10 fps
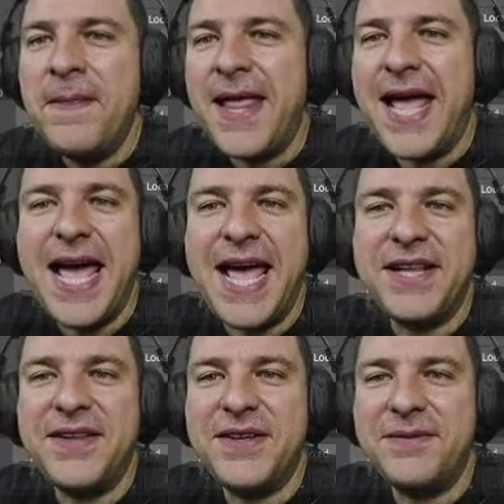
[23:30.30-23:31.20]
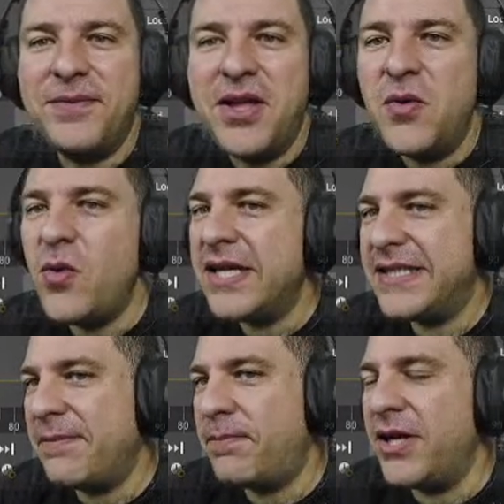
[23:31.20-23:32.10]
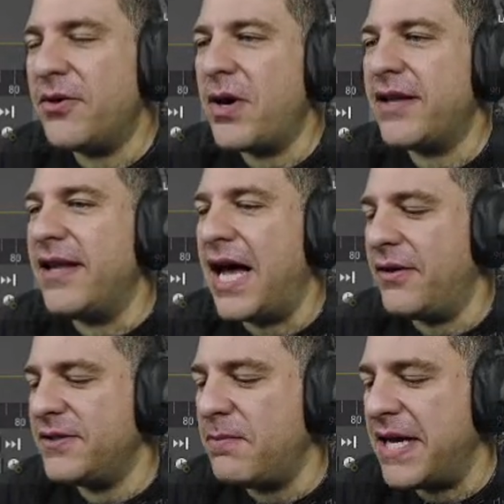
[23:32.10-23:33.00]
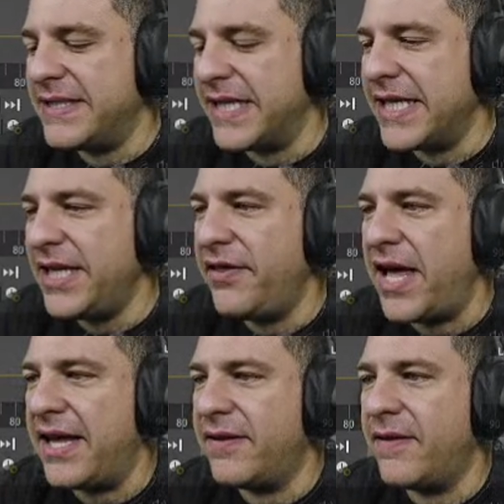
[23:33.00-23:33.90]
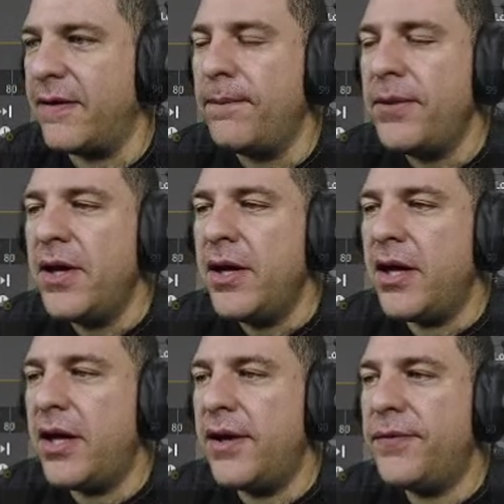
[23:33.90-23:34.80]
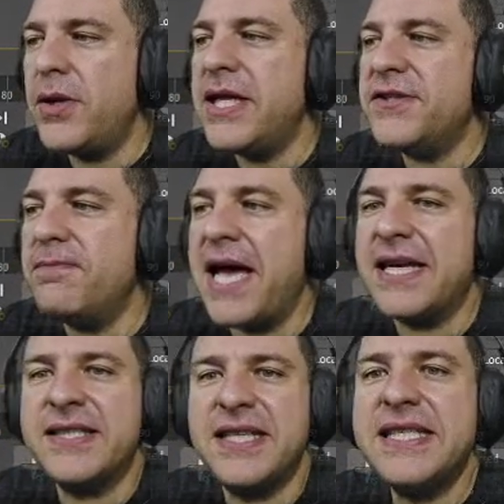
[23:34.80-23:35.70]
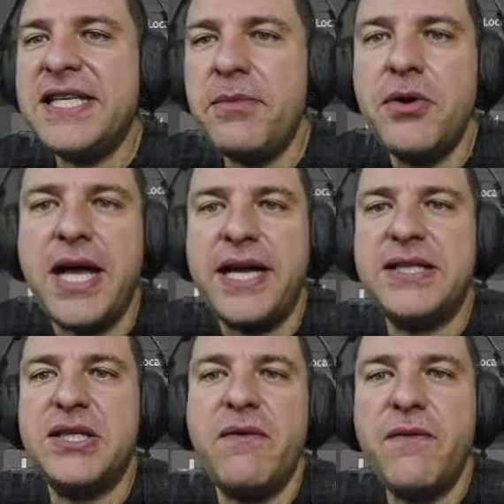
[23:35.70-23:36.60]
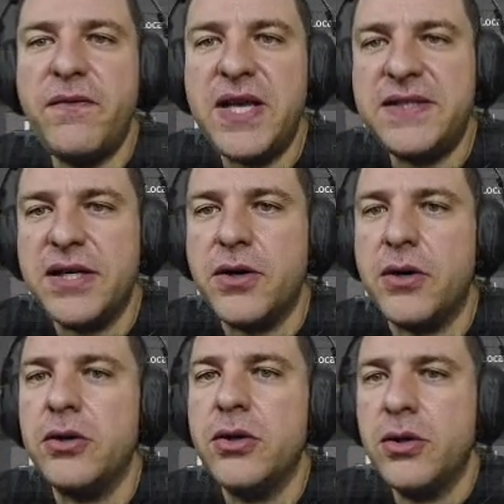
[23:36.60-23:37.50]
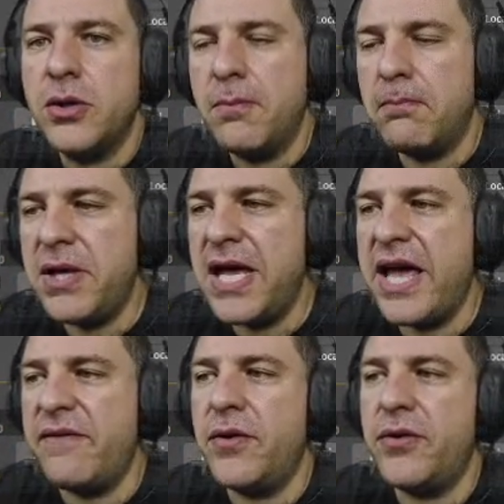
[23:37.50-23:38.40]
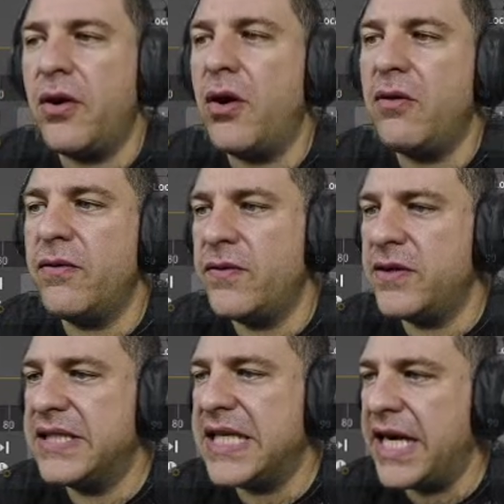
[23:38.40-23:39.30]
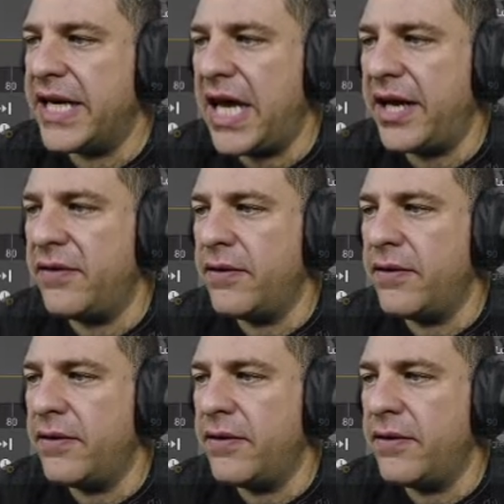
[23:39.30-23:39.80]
And what is happening right now is basically that 3ds Max simulates physical behavior of sunlight